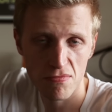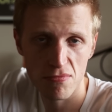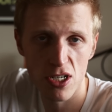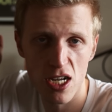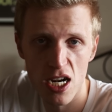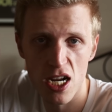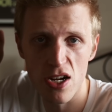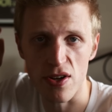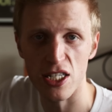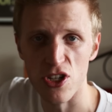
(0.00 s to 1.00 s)
What do?
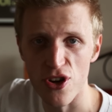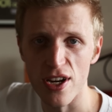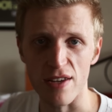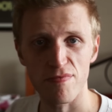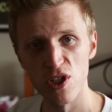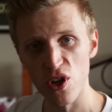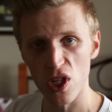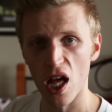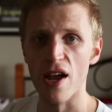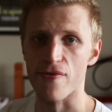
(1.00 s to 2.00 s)
It's uni, it's
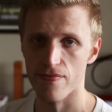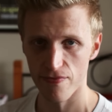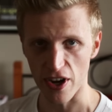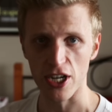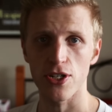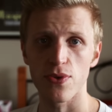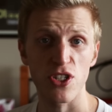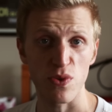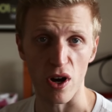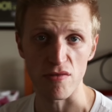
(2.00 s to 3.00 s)
your life. Fucking do
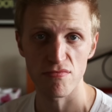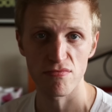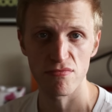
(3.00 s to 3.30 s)
what you want.